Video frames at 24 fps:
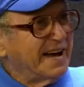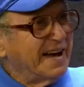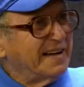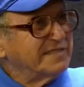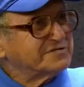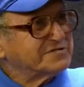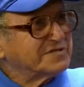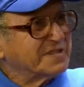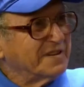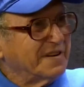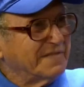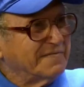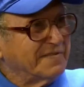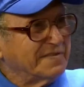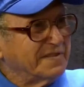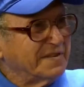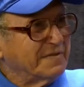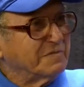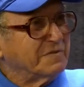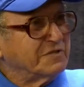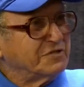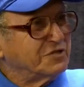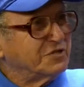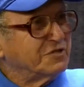as
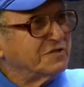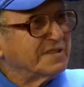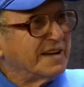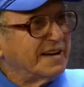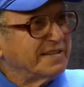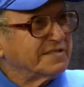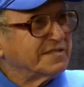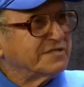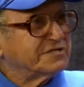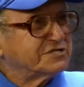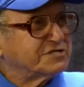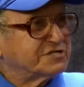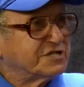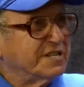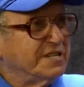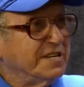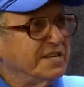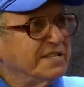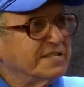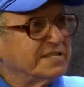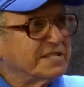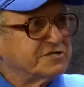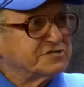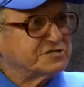governor, would you like to
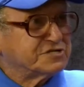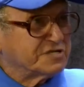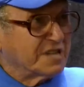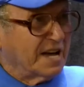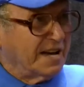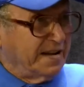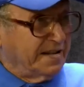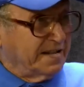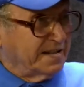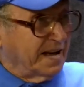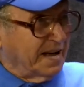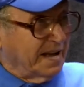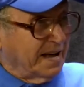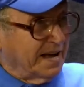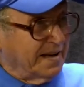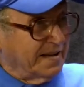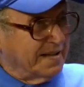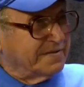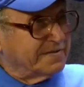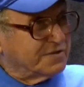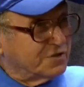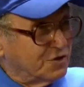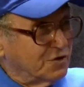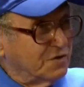see the state
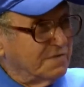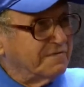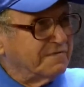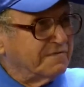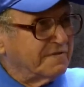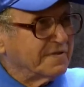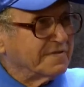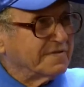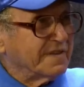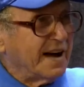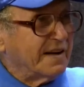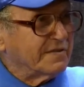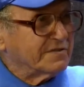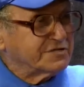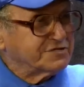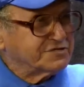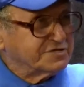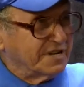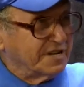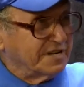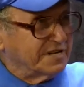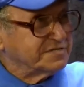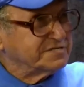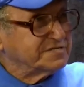do for our
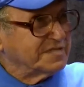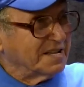seniors?